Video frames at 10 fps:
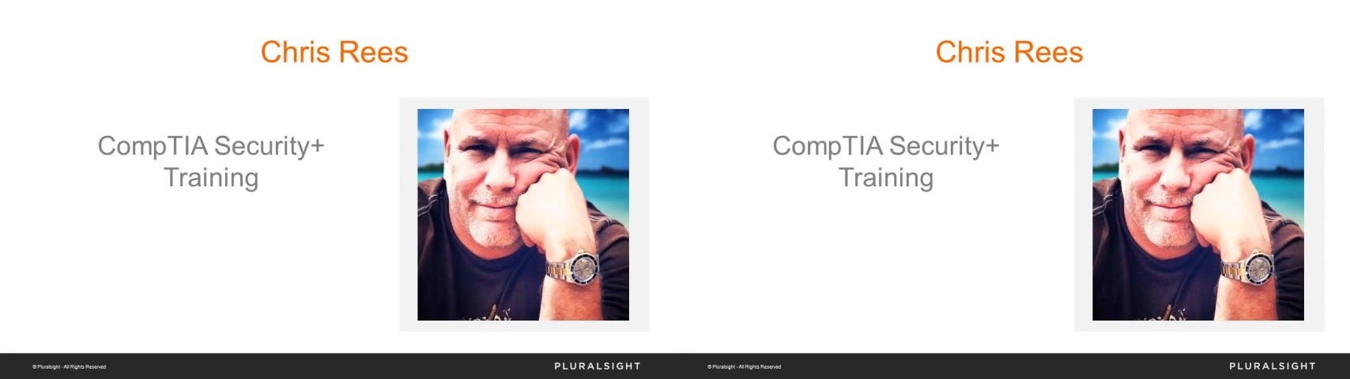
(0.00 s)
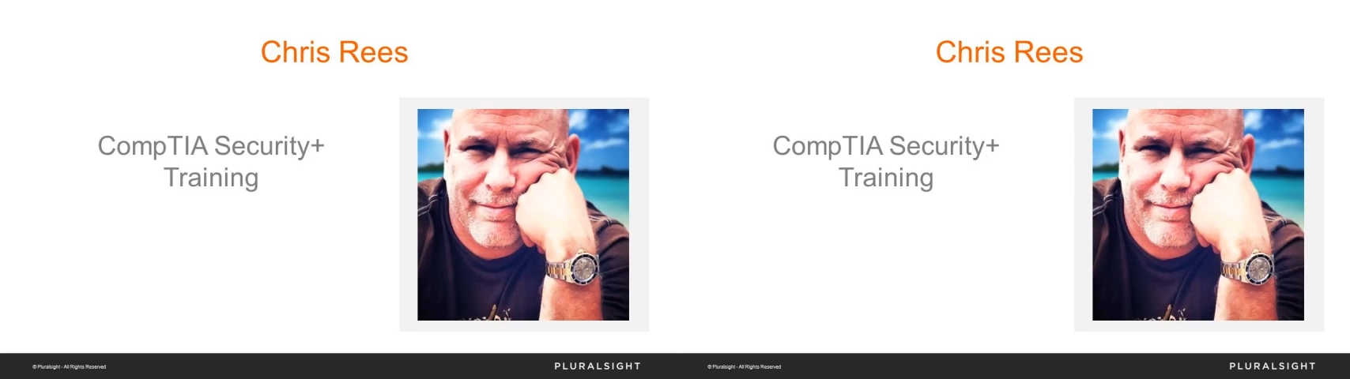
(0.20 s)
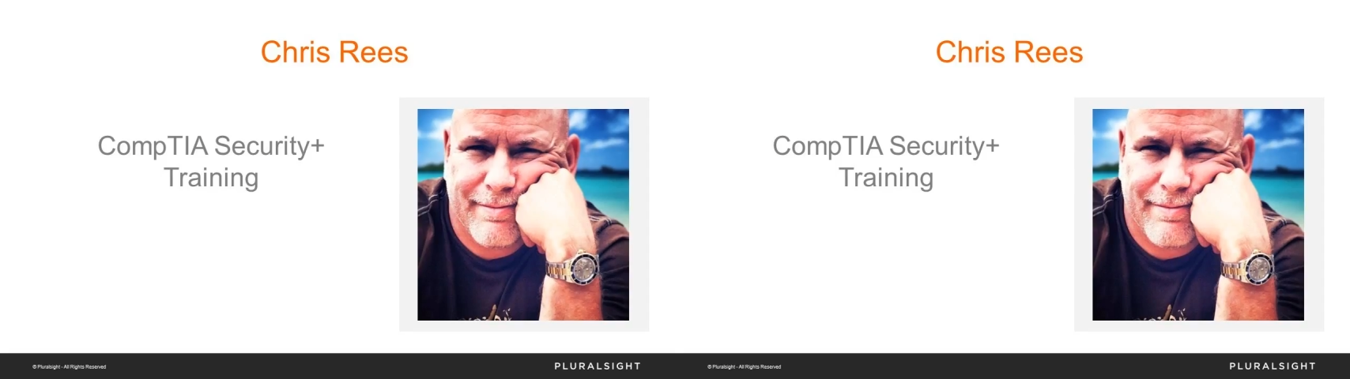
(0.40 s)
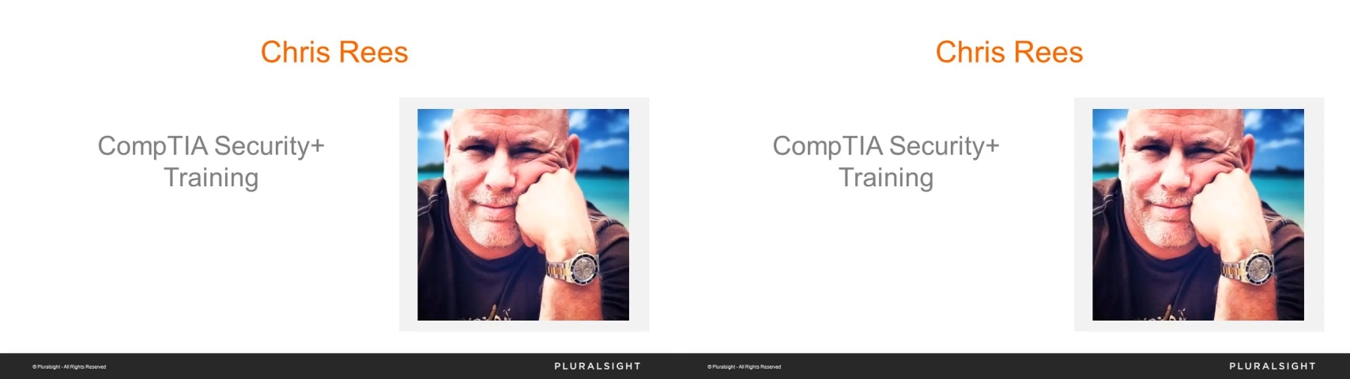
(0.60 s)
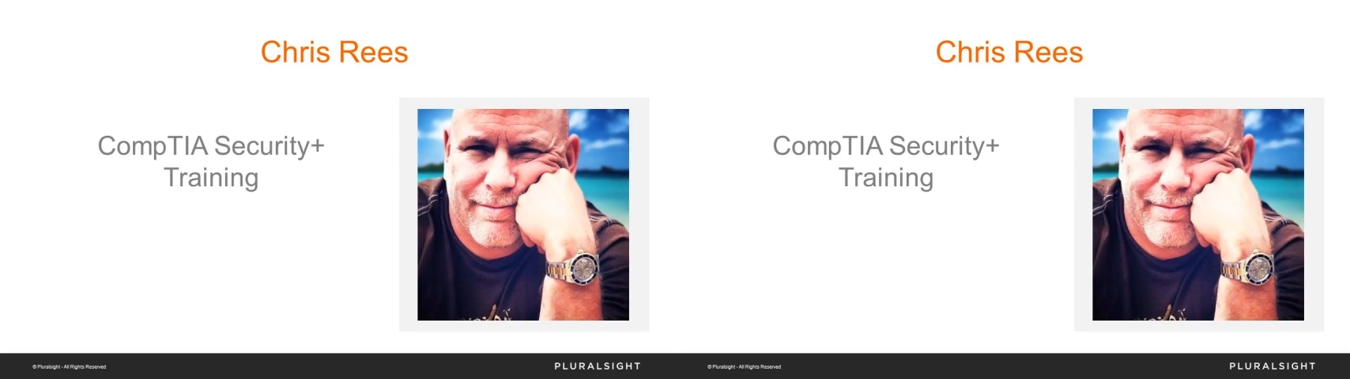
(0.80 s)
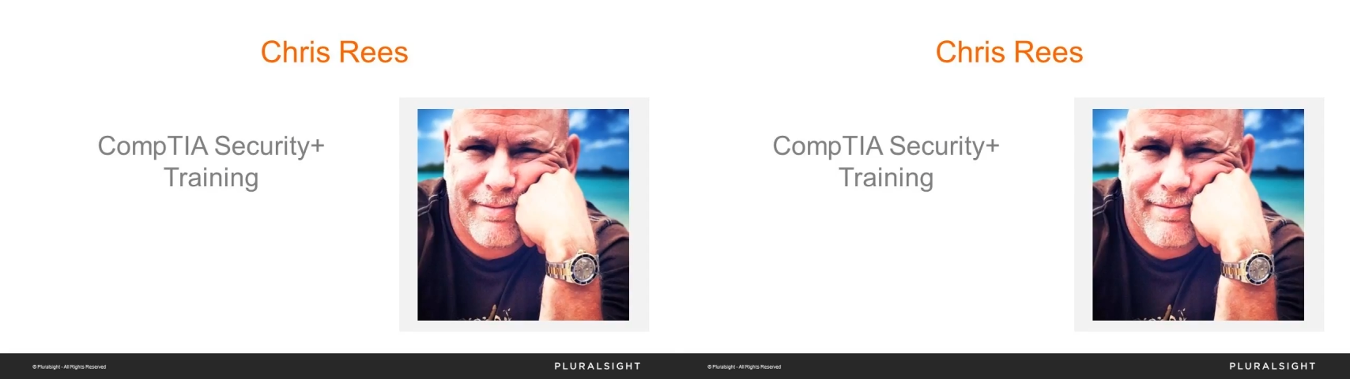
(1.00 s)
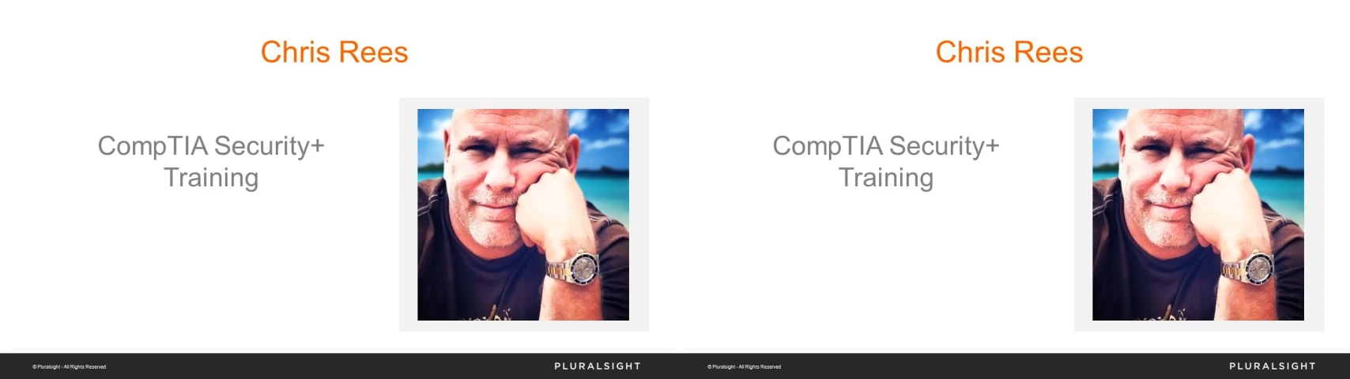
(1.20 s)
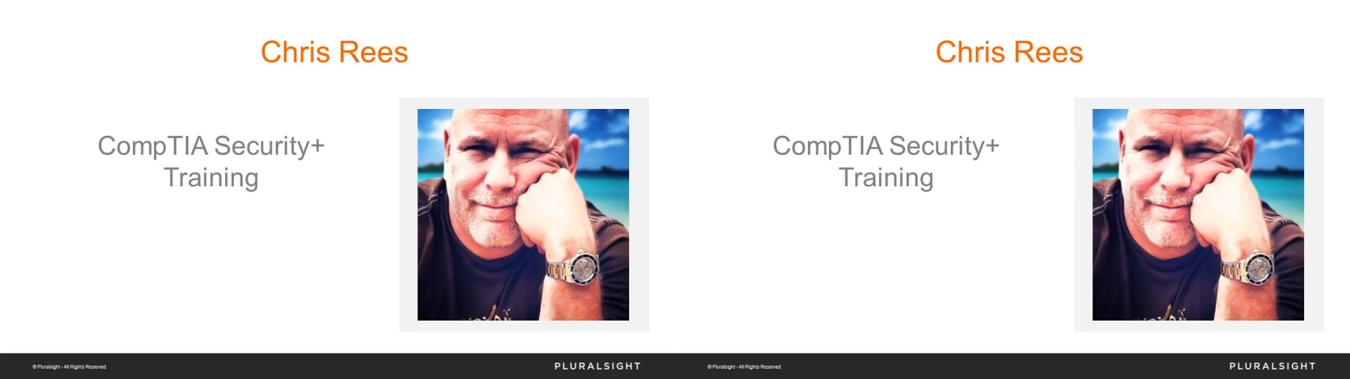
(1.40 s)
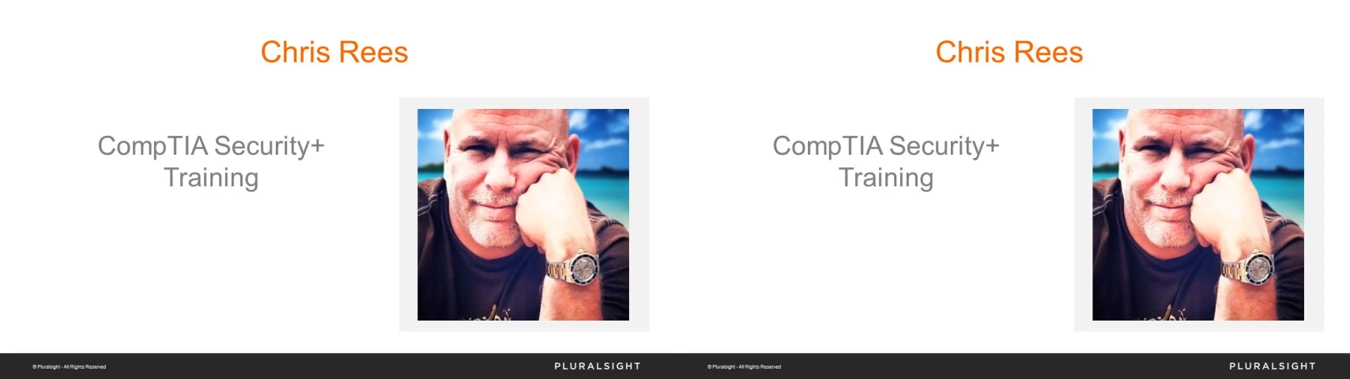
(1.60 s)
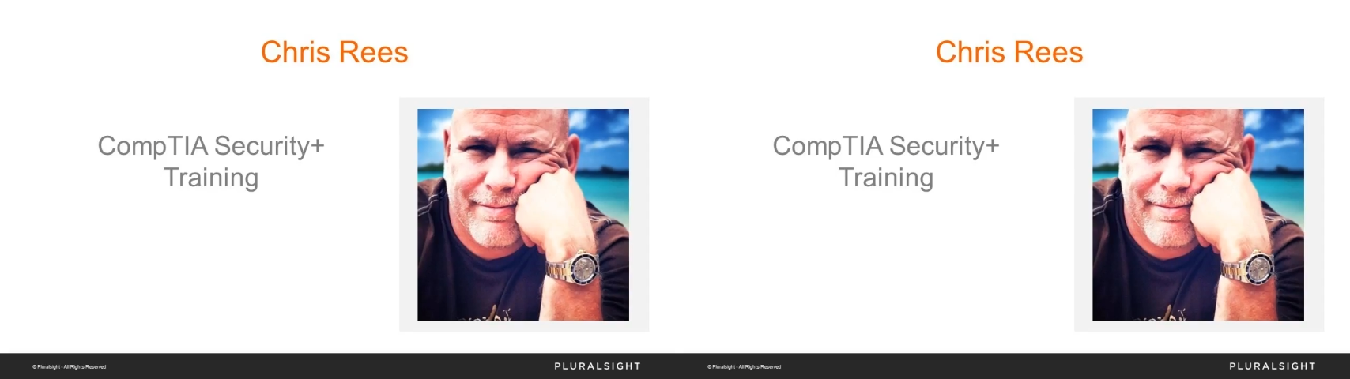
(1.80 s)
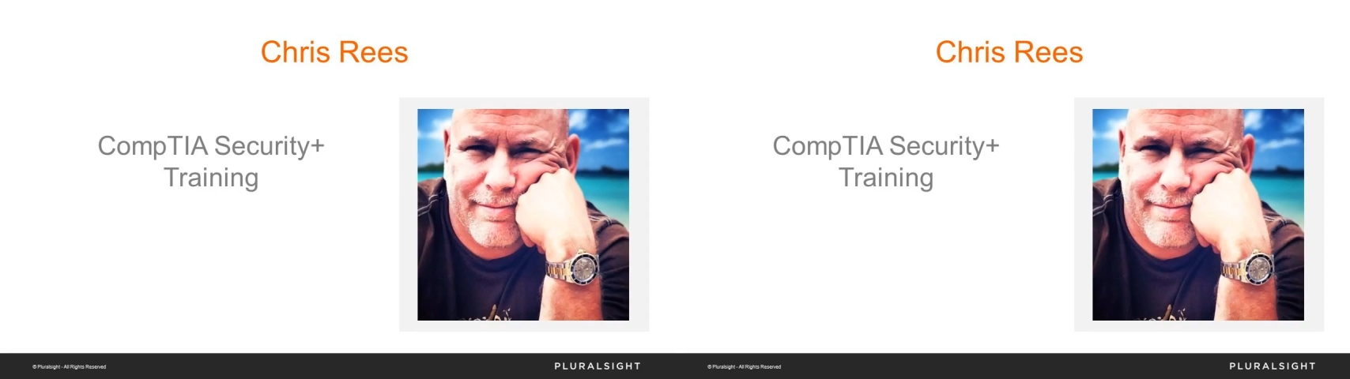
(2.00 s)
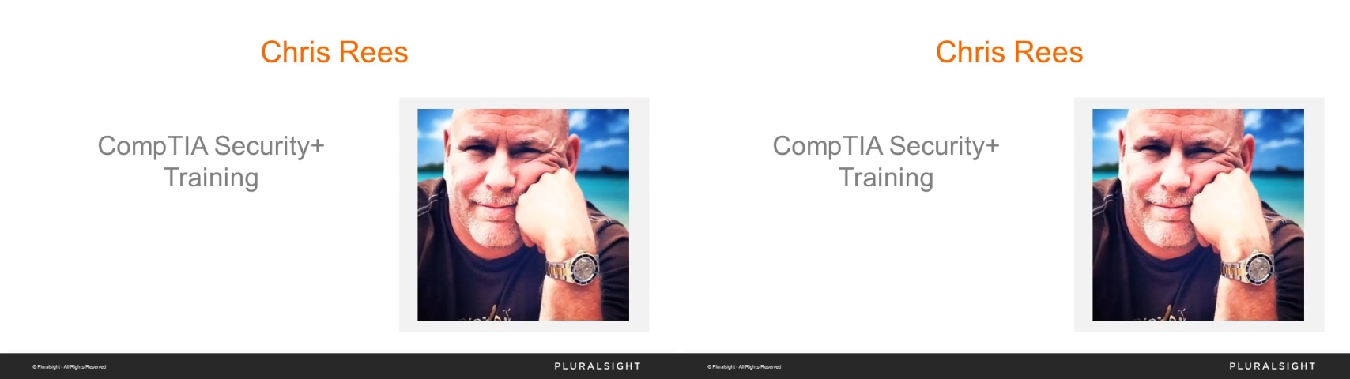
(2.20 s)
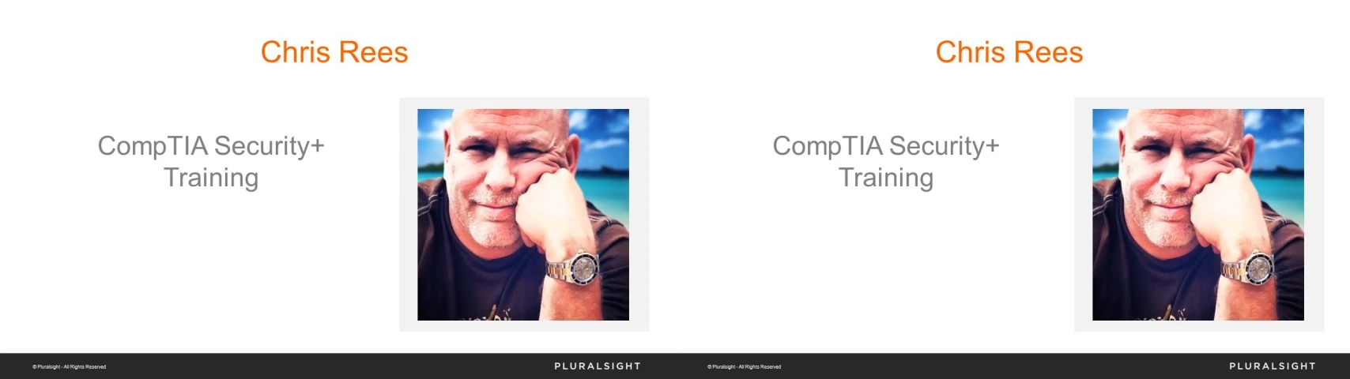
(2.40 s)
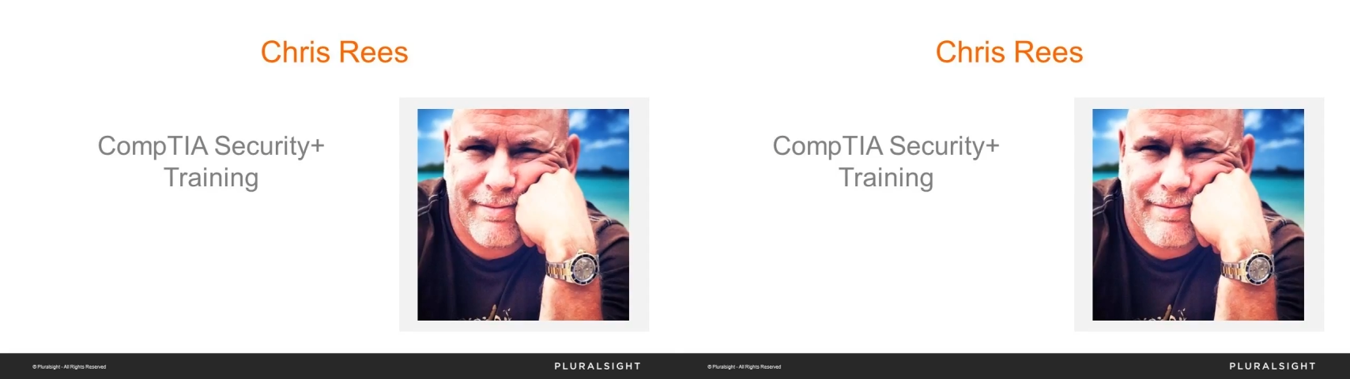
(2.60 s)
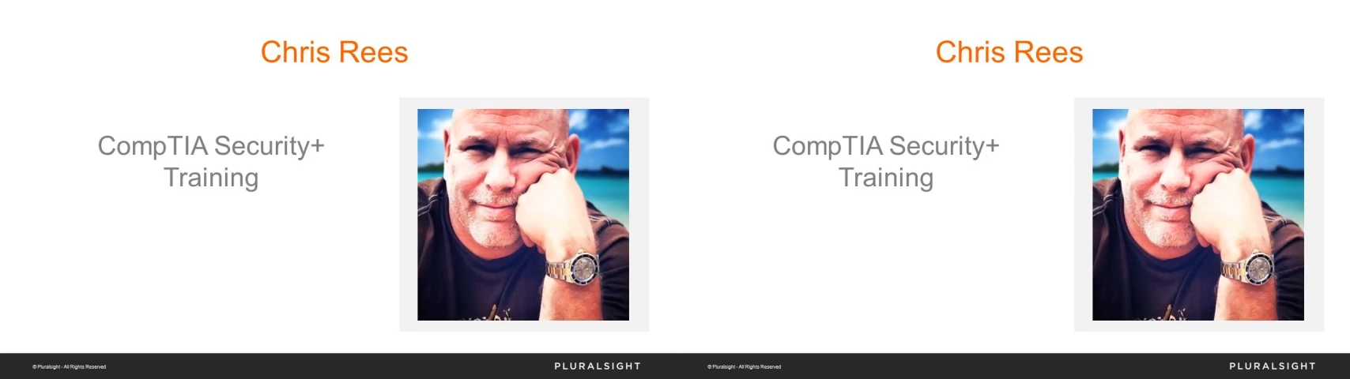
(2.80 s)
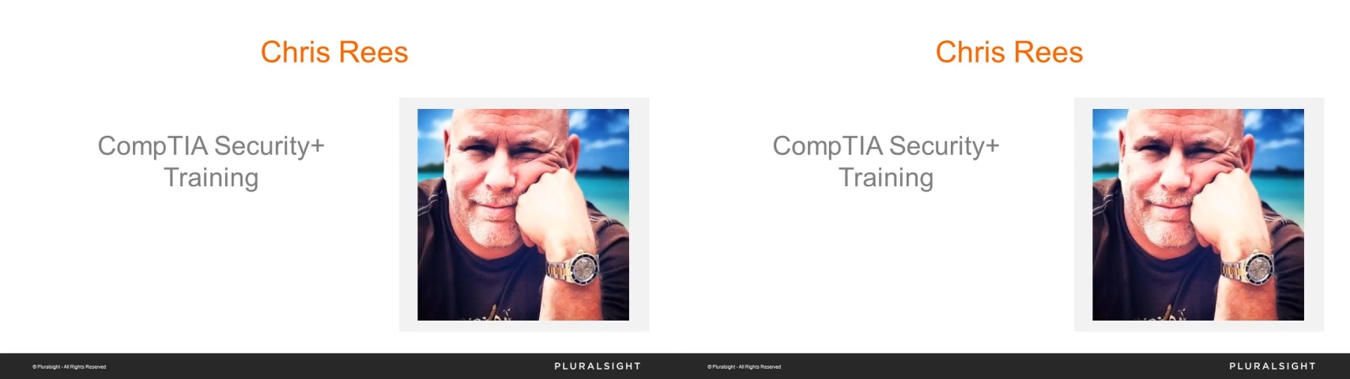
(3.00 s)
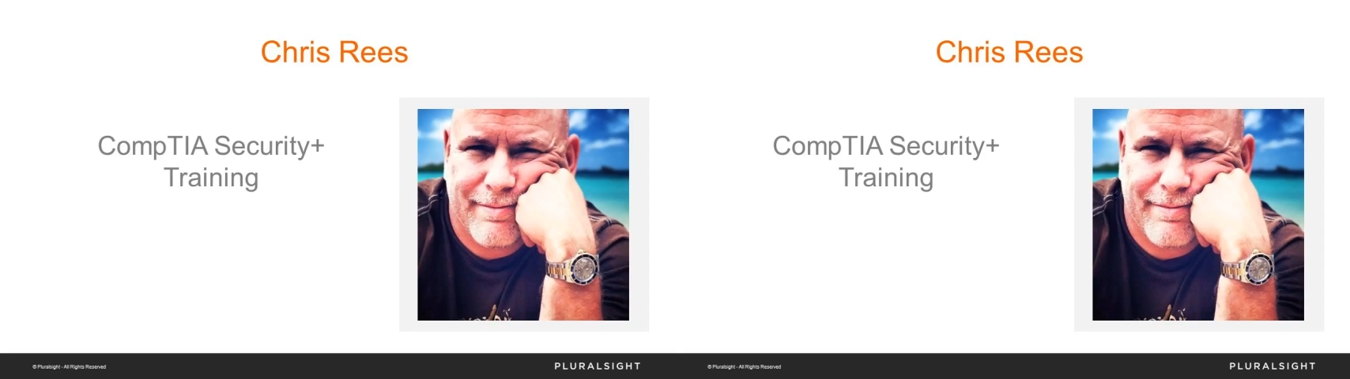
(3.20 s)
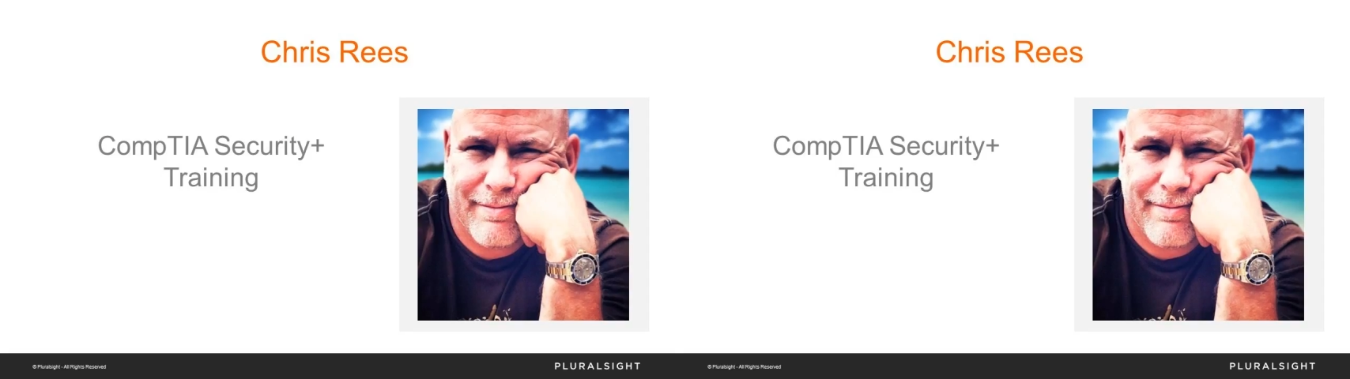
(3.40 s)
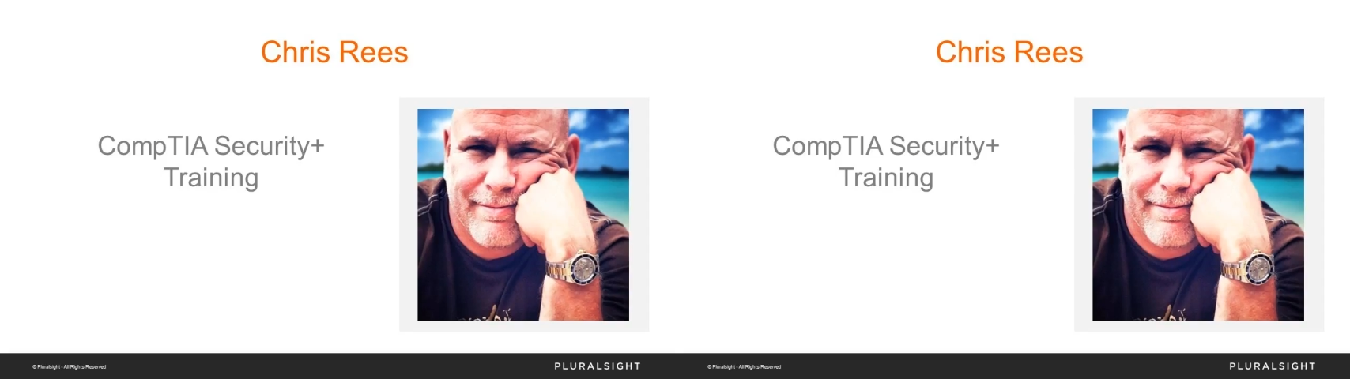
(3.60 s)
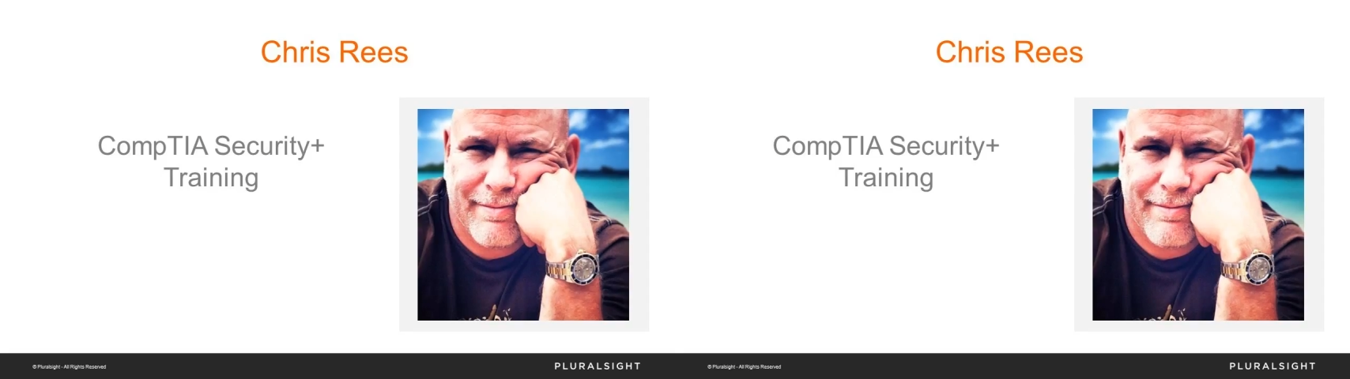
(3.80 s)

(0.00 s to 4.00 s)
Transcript: [unreadable: no face in view]